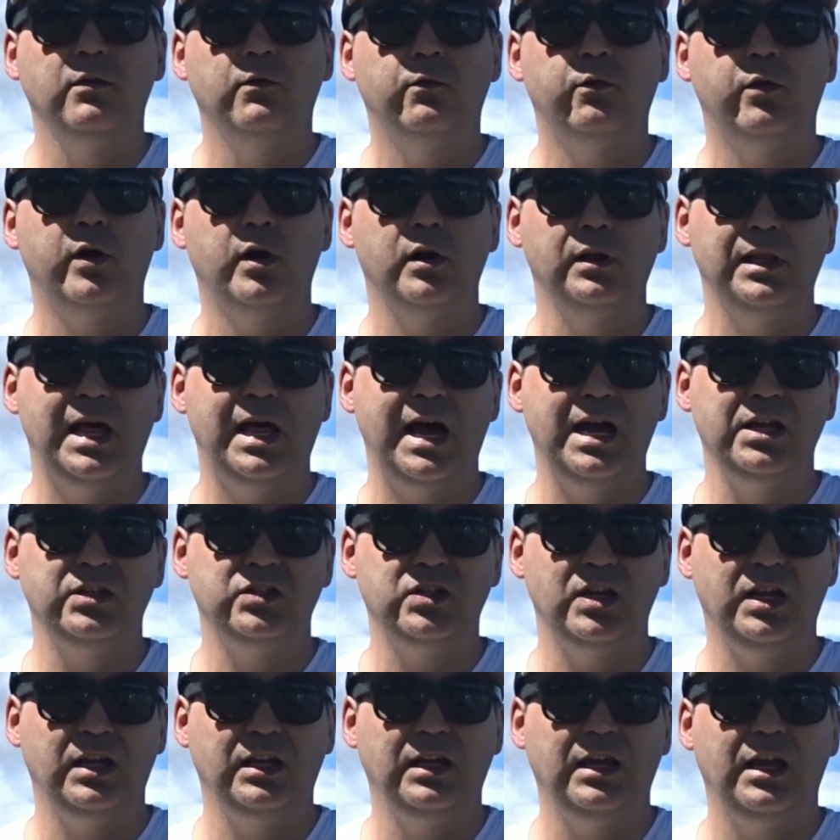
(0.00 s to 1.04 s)

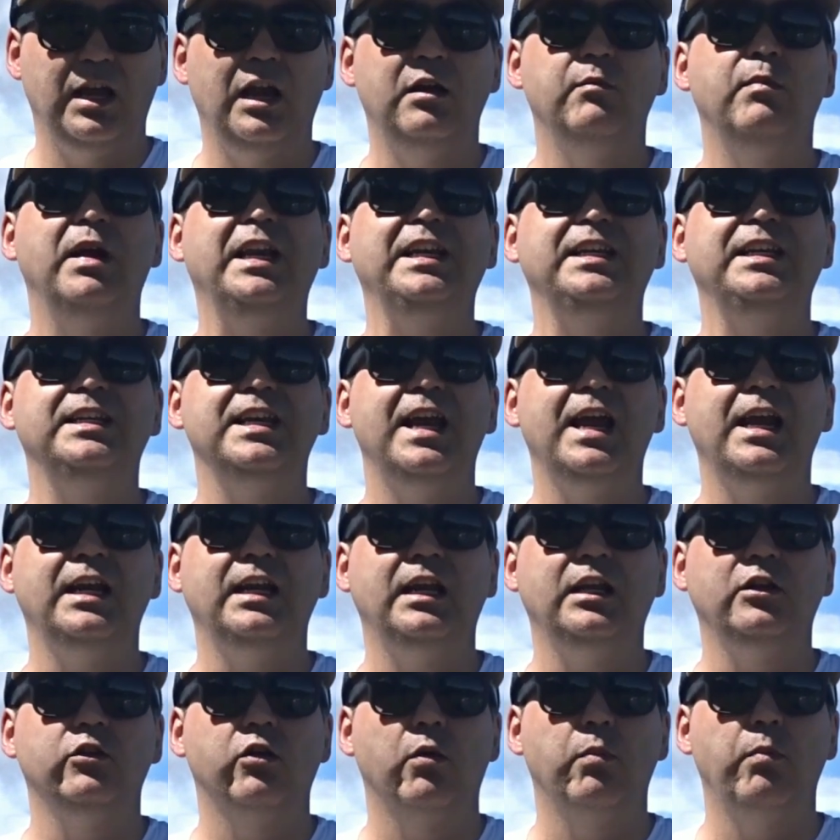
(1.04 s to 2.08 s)
fertilizing, and
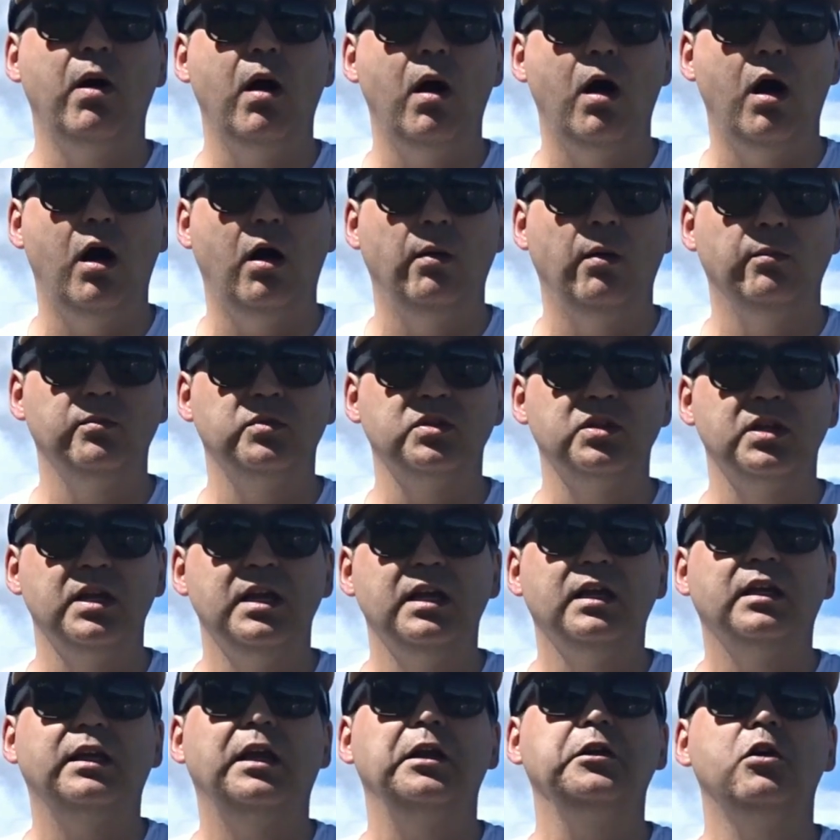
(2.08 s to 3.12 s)
maintaining your palms
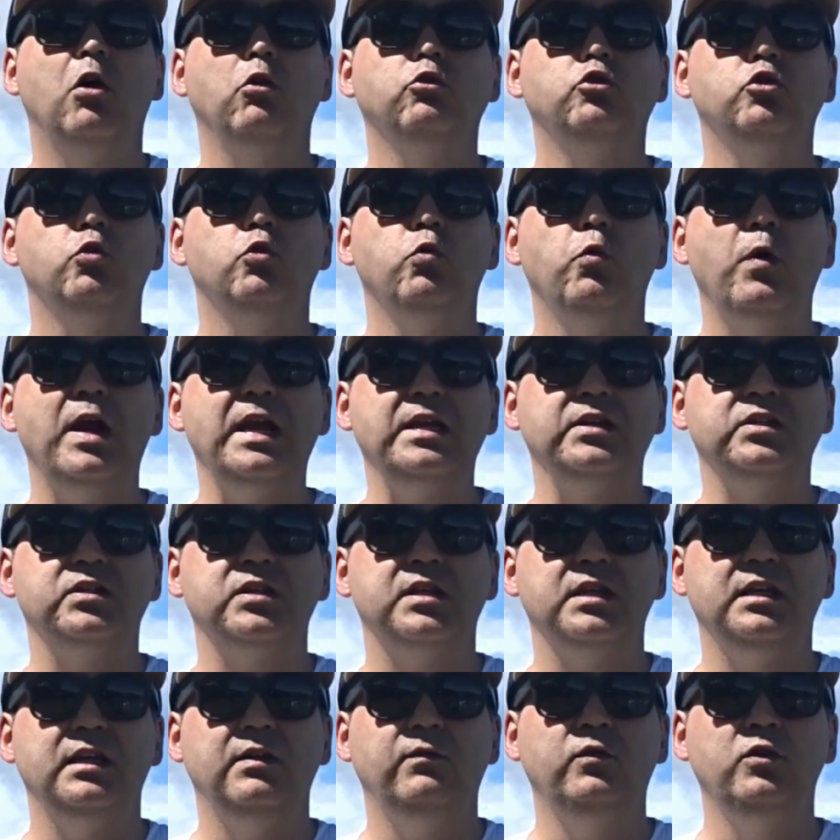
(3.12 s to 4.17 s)
can go to
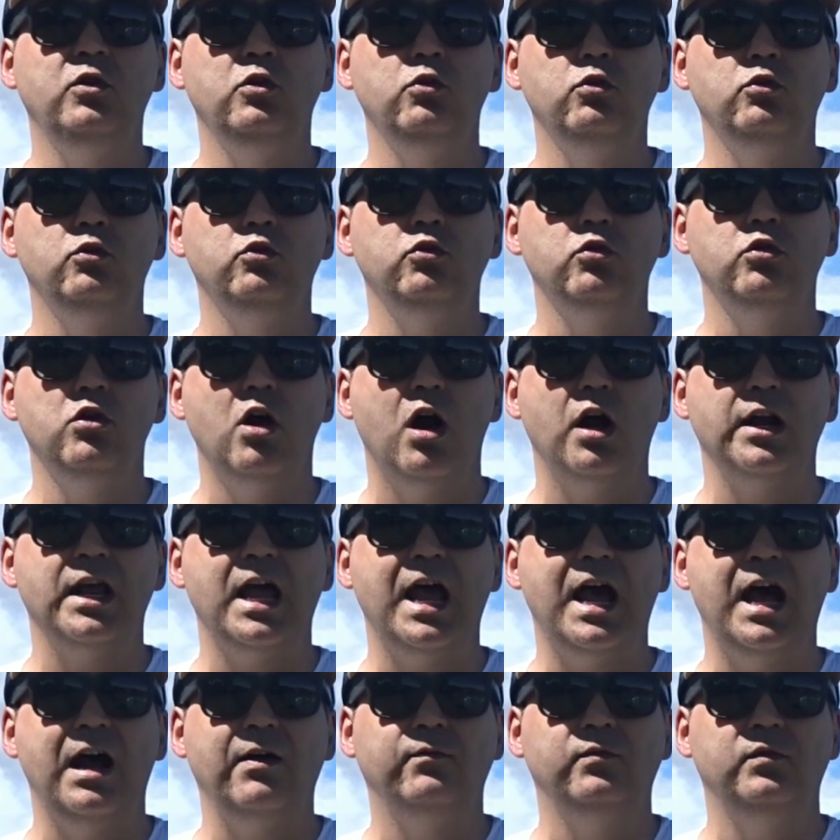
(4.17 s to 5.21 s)
waste if you do not
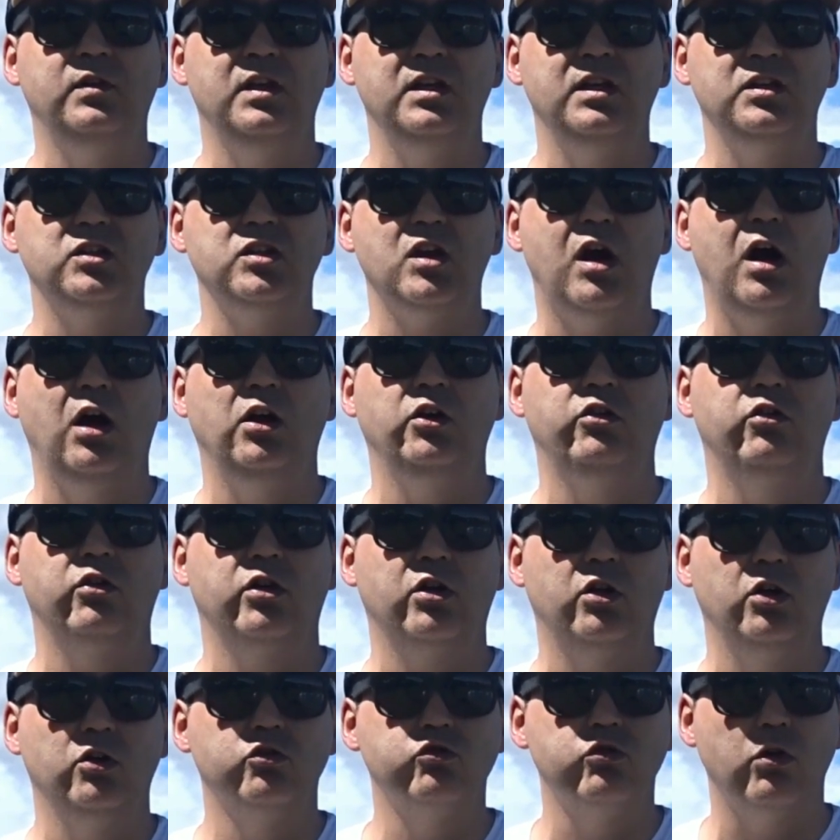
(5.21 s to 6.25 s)
have this under
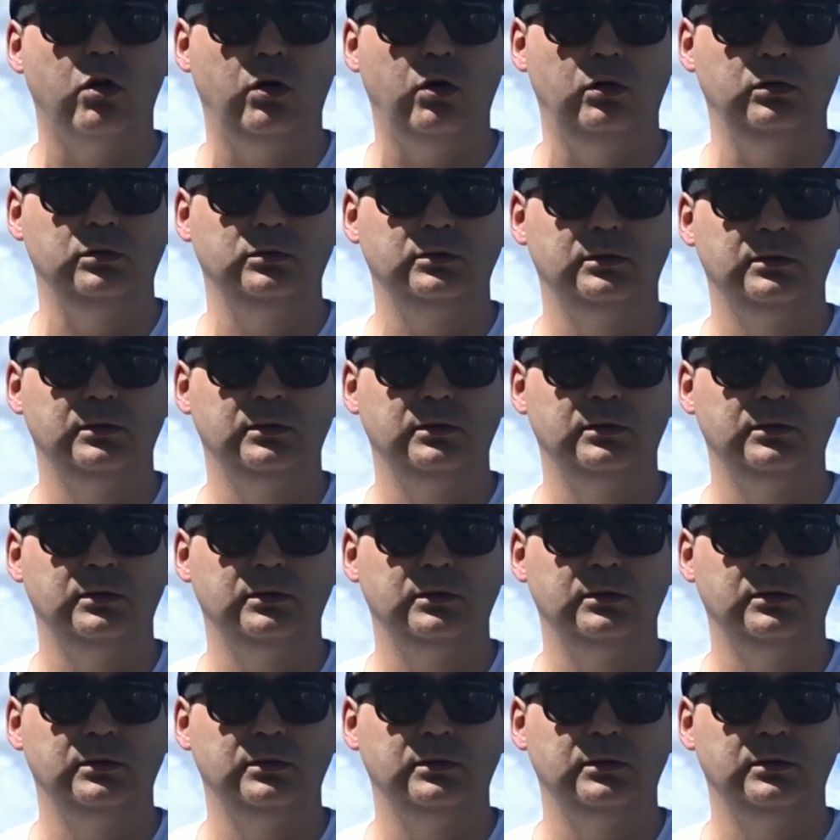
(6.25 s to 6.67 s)
control.